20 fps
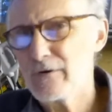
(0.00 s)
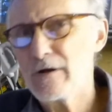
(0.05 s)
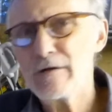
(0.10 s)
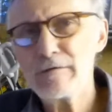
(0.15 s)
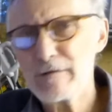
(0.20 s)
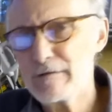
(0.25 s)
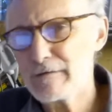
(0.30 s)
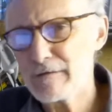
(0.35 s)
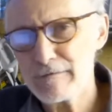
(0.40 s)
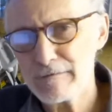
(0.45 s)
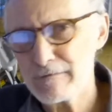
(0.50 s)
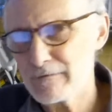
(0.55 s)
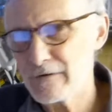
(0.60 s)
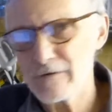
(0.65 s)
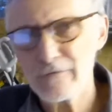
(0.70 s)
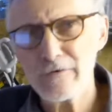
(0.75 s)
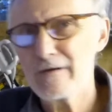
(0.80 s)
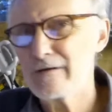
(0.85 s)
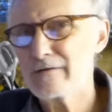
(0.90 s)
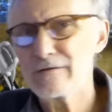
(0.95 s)
processes
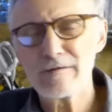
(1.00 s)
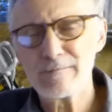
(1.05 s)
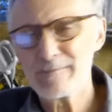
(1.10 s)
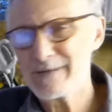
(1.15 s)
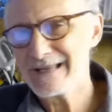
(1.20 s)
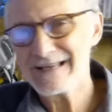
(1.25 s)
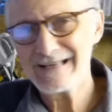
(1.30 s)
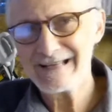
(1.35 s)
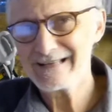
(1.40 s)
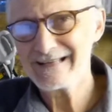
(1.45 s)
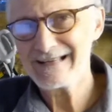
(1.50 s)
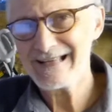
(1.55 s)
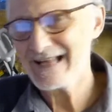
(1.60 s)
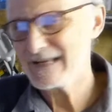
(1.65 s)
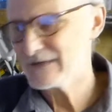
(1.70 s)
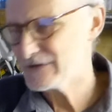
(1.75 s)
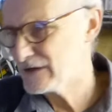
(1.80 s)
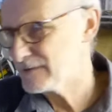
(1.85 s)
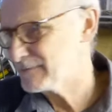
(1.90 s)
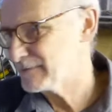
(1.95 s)
are only just beginning to
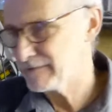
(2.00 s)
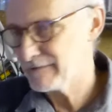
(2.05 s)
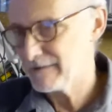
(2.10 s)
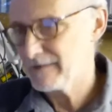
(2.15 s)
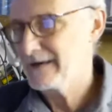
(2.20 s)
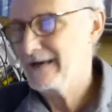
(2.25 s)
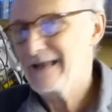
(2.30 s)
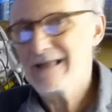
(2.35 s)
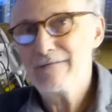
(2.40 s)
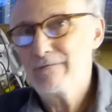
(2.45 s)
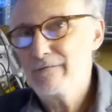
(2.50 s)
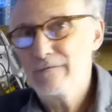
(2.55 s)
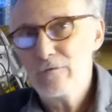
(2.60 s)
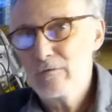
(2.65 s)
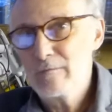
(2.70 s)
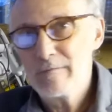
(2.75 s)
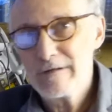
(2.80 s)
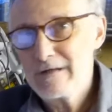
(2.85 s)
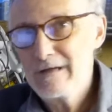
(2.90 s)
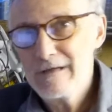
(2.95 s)
catch up, and so the
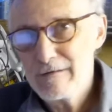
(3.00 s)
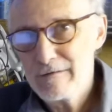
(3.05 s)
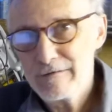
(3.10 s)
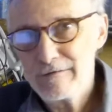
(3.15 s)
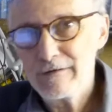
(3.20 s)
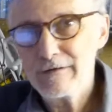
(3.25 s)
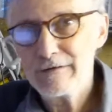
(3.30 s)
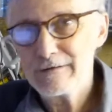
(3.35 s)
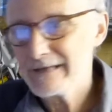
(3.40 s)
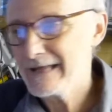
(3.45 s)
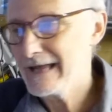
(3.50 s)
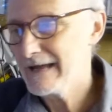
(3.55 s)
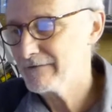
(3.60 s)
landforms certainly